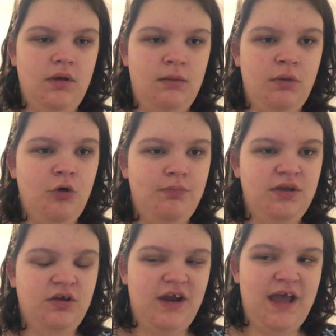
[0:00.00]
I'm
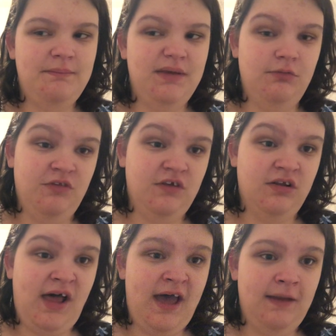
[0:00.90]
hoping you're happy with
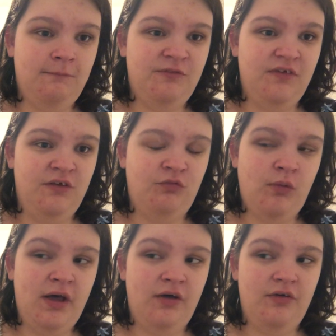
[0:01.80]
your lives as
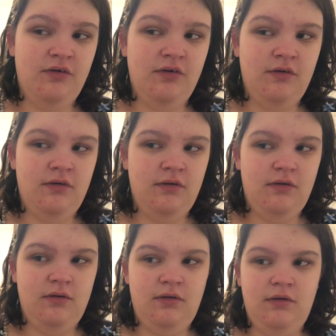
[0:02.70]
well.
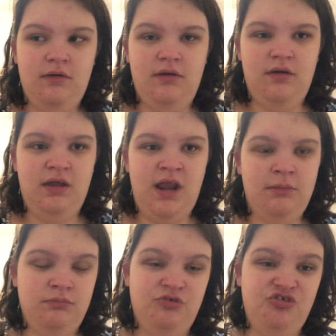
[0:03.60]

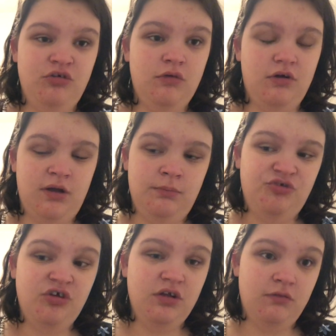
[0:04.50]
I'm
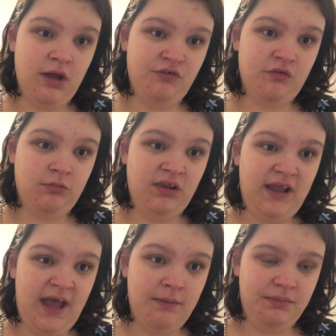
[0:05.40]
sure you guys are really
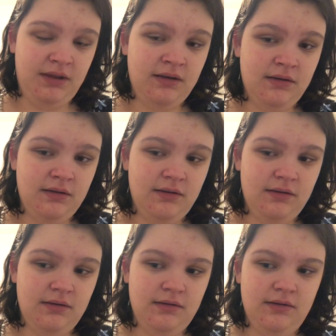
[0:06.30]
happy,
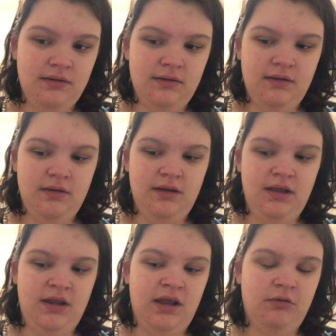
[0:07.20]

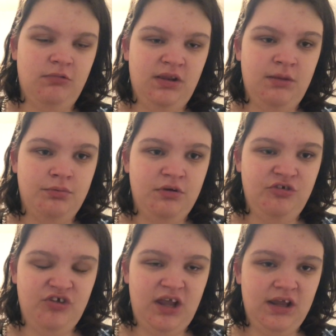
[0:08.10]
and I really
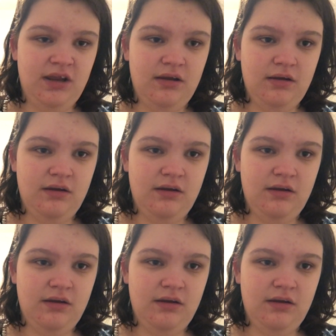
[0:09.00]
appreciate it.